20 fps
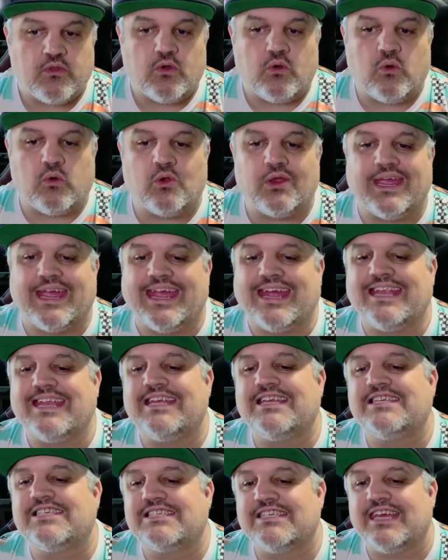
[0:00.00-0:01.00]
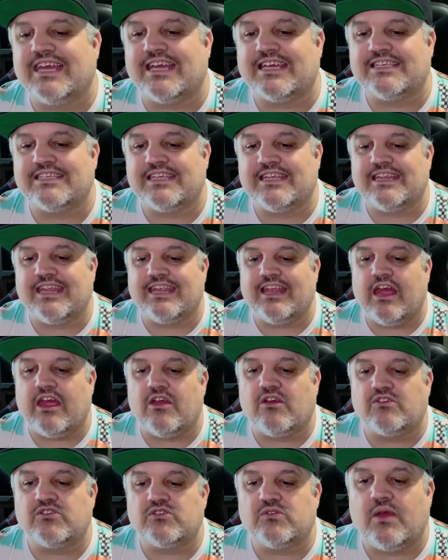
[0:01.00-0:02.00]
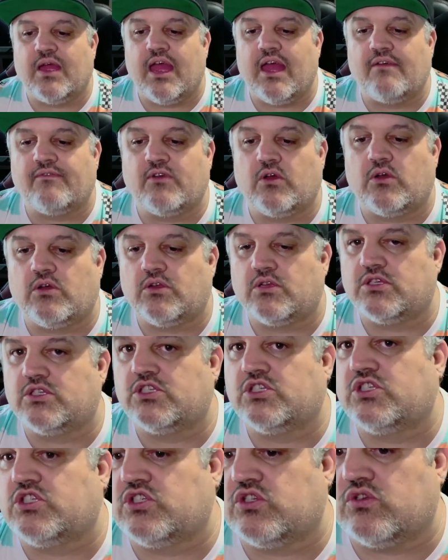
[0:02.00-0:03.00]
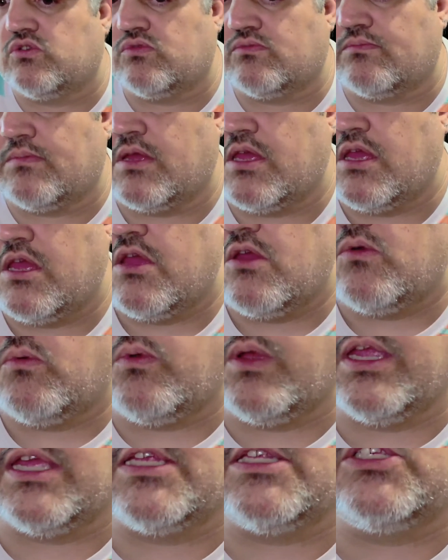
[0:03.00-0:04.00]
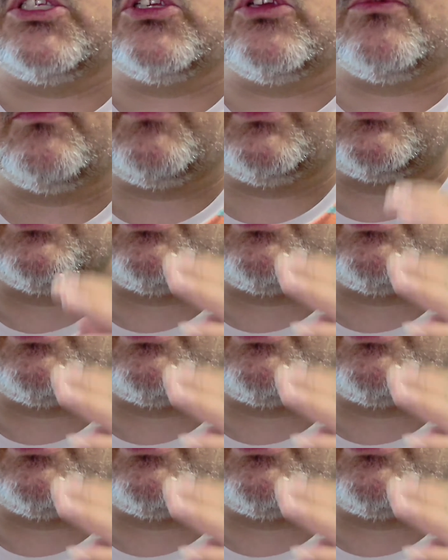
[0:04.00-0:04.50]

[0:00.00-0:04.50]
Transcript: or 86. And then I also have zoom. We can zoom in